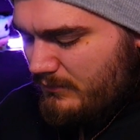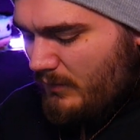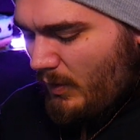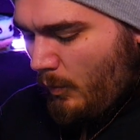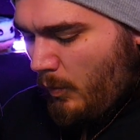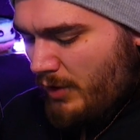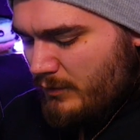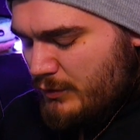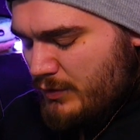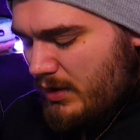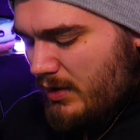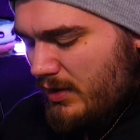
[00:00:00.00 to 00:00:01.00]
one
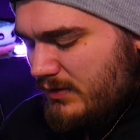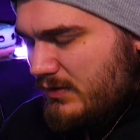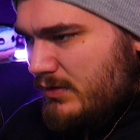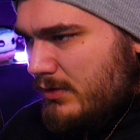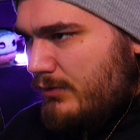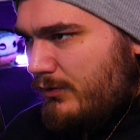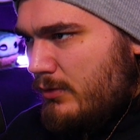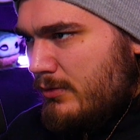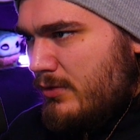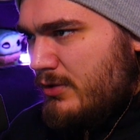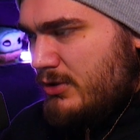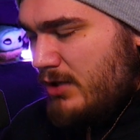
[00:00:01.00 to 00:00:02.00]
retreat cost. So if you
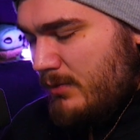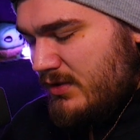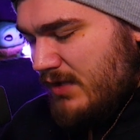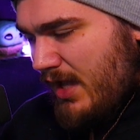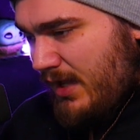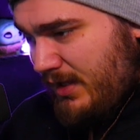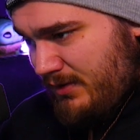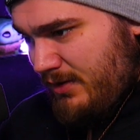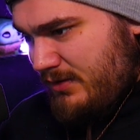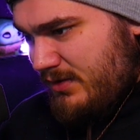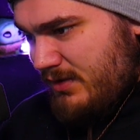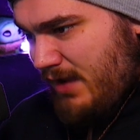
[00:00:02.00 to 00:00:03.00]
throw a Shaman Sky in
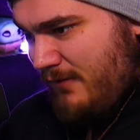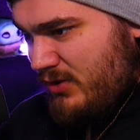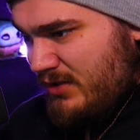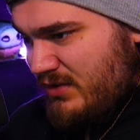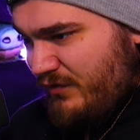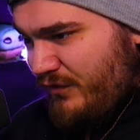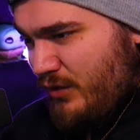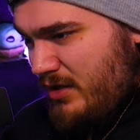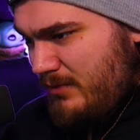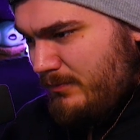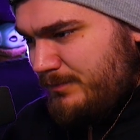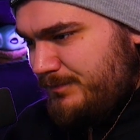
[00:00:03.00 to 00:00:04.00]
there, everything's
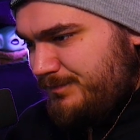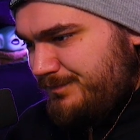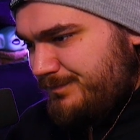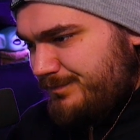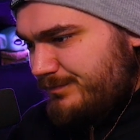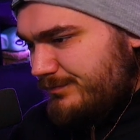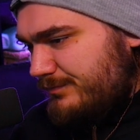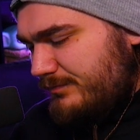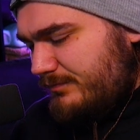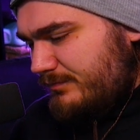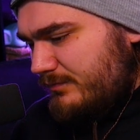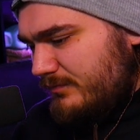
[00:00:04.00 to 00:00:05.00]
free.
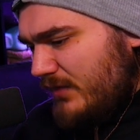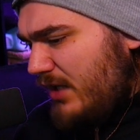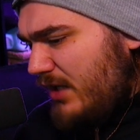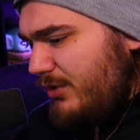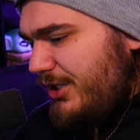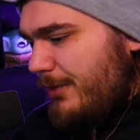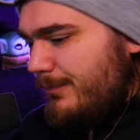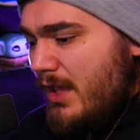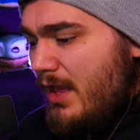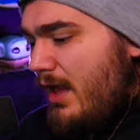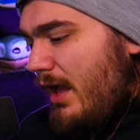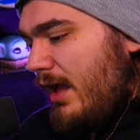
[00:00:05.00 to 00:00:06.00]
I don't really know.
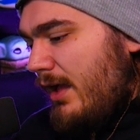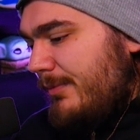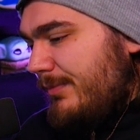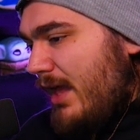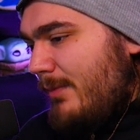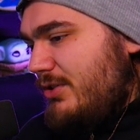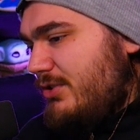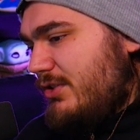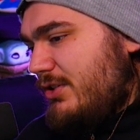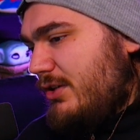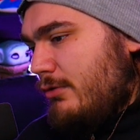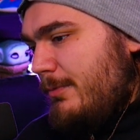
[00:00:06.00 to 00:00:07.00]
I'm just
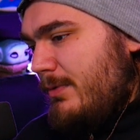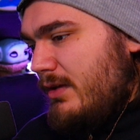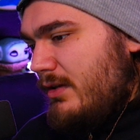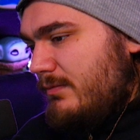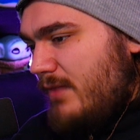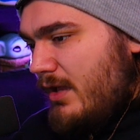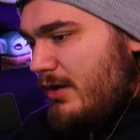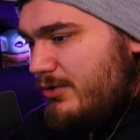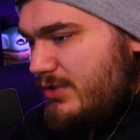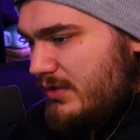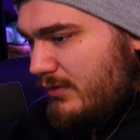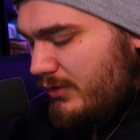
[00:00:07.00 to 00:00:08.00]
gonna equip a
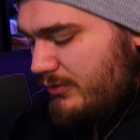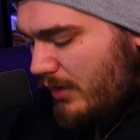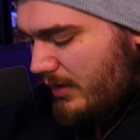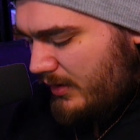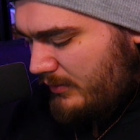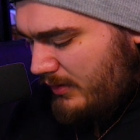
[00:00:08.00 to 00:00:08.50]
energy to the Dredigan